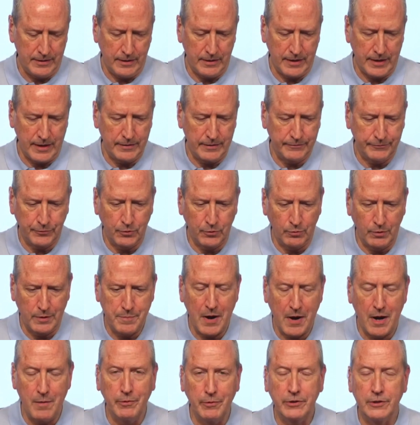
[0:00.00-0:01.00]
for
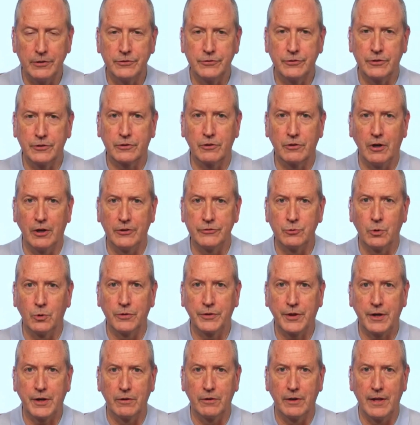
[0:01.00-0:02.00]
Republicans across North
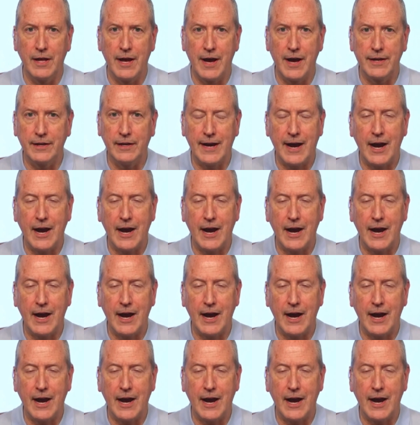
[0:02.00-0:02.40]
Carolina,